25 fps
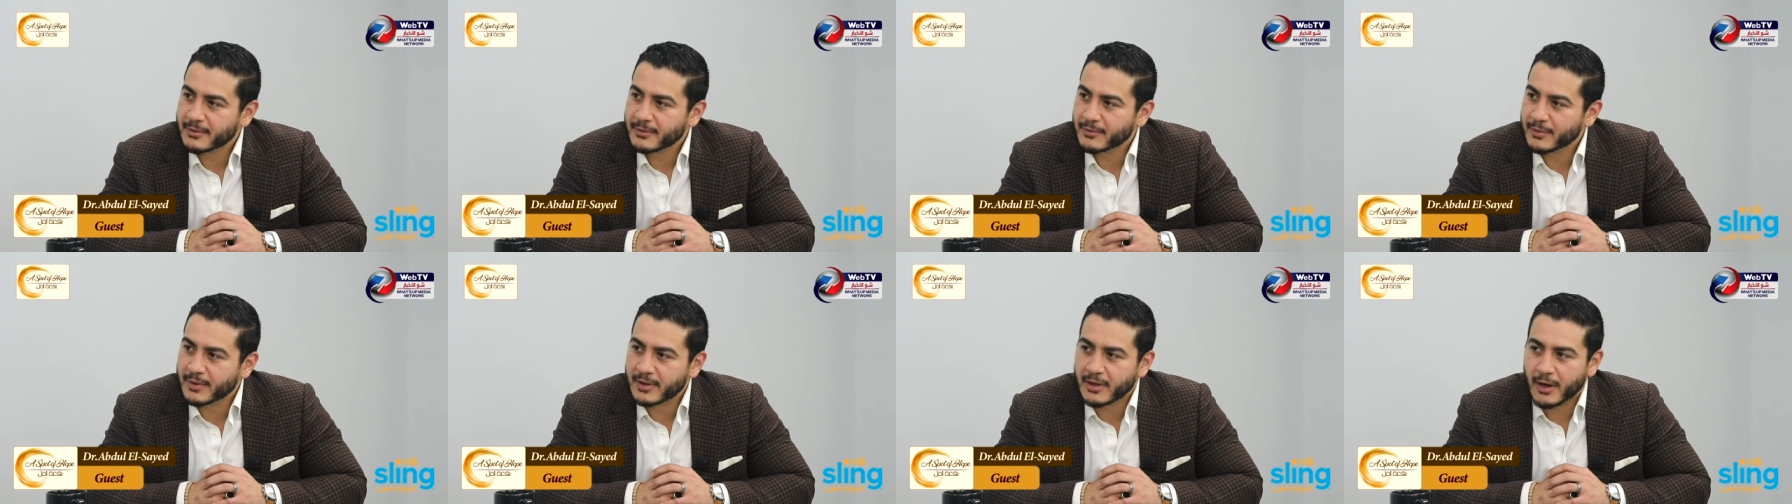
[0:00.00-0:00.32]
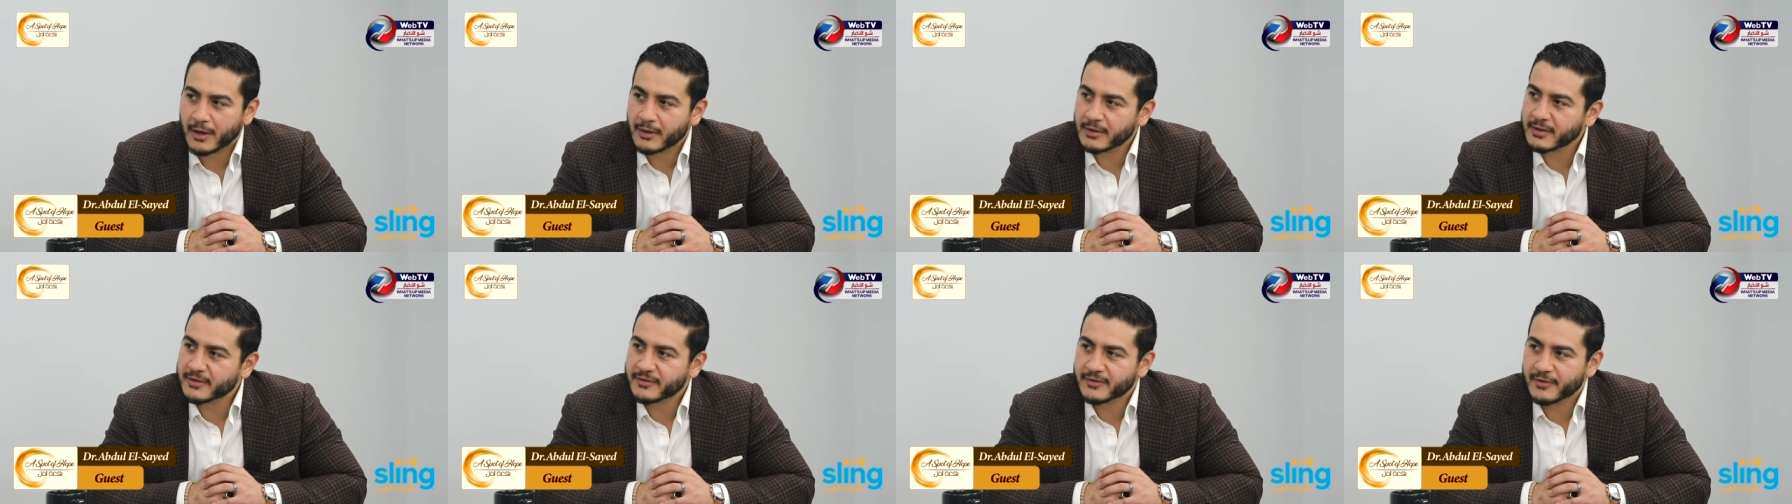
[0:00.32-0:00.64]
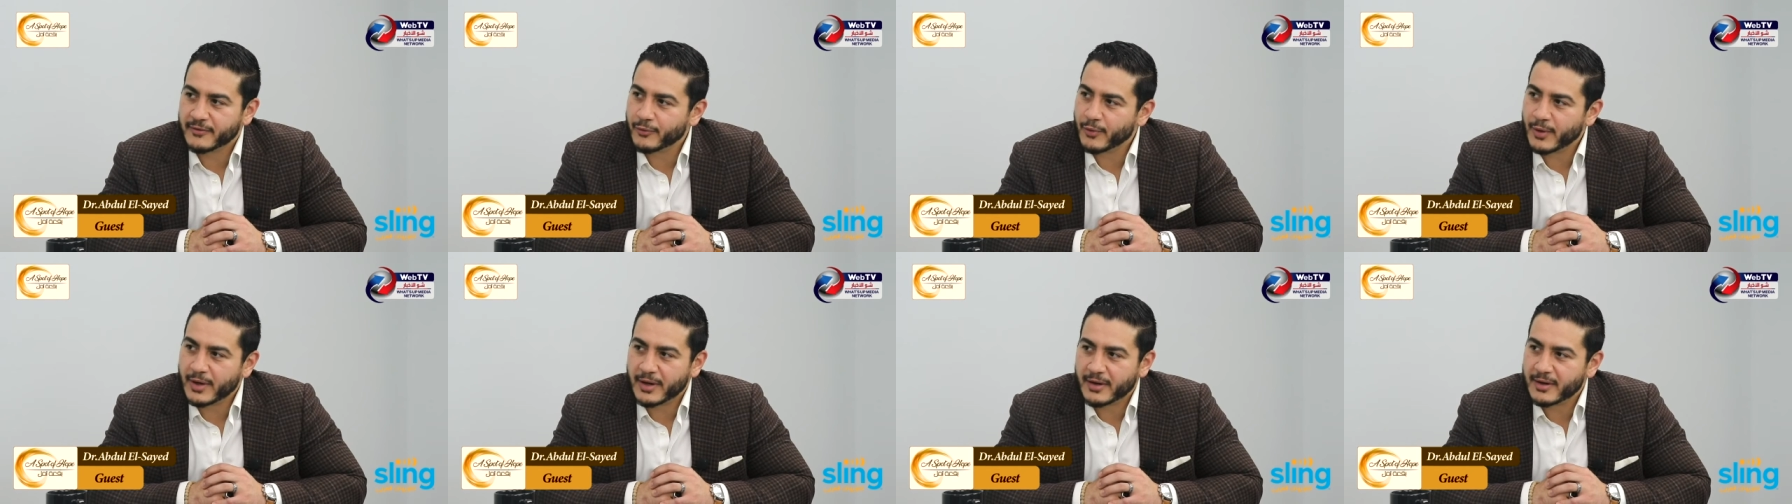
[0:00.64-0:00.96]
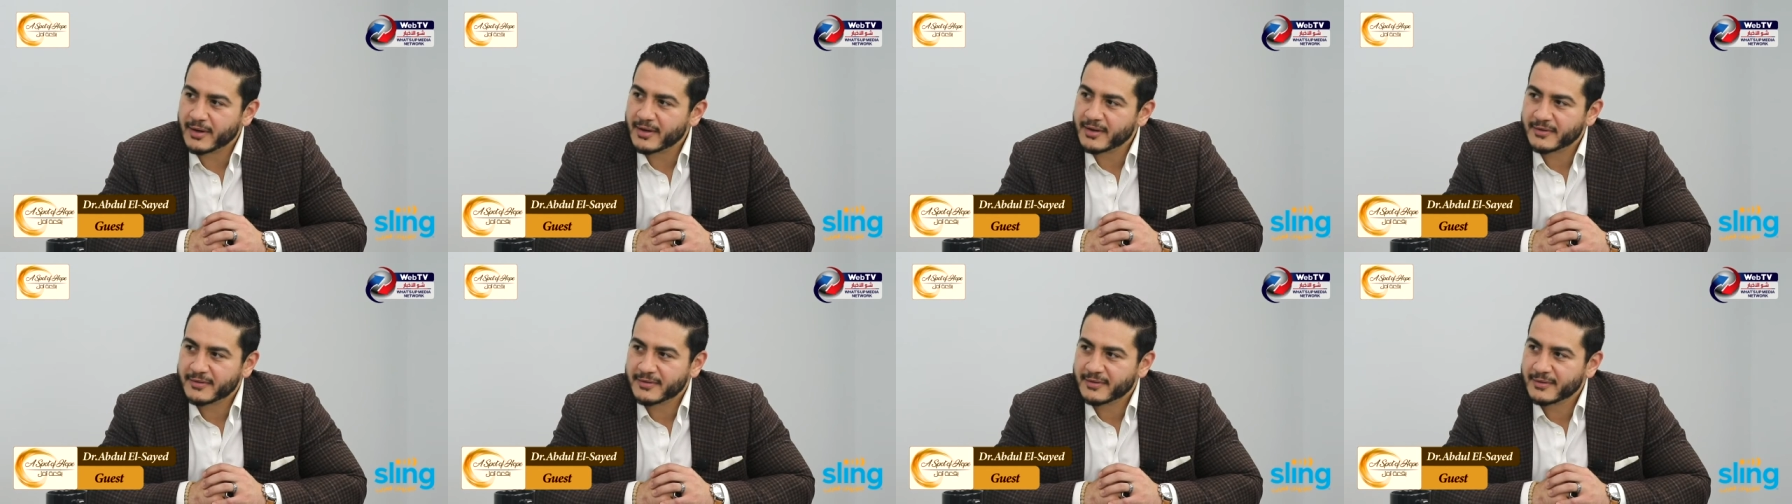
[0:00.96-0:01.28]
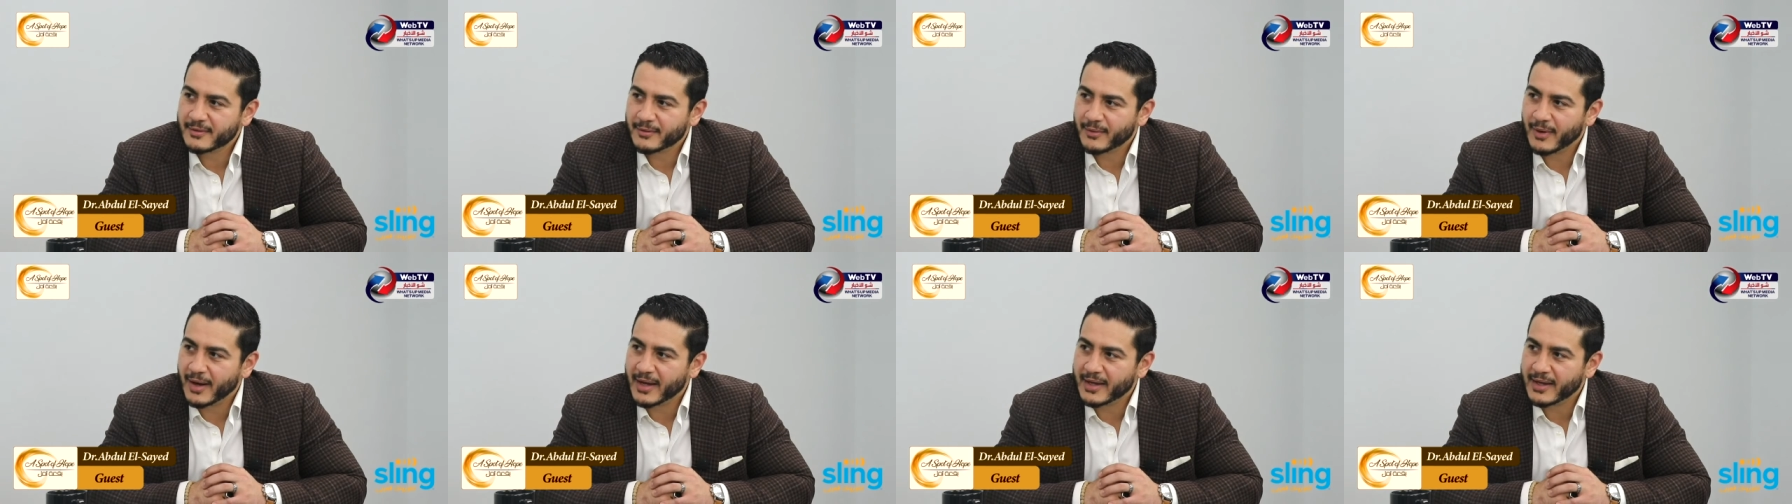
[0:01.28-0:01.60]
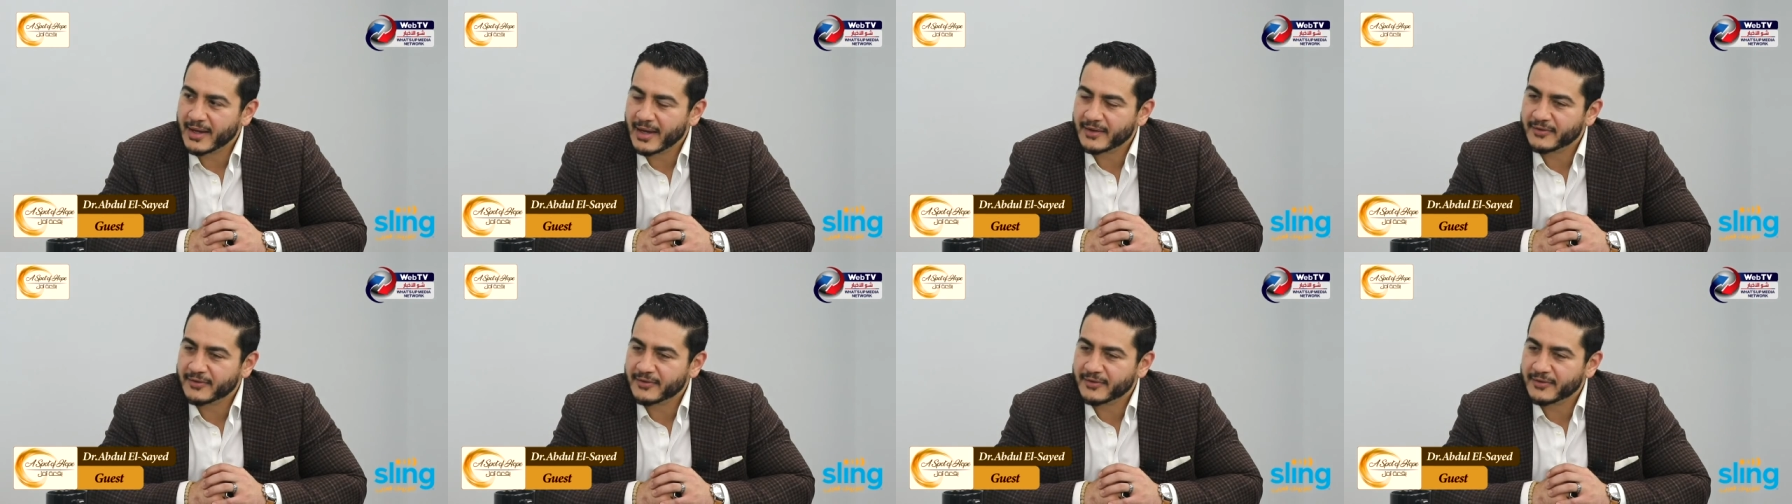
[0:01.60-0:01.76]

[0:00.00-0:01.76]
regardless of where it is, right?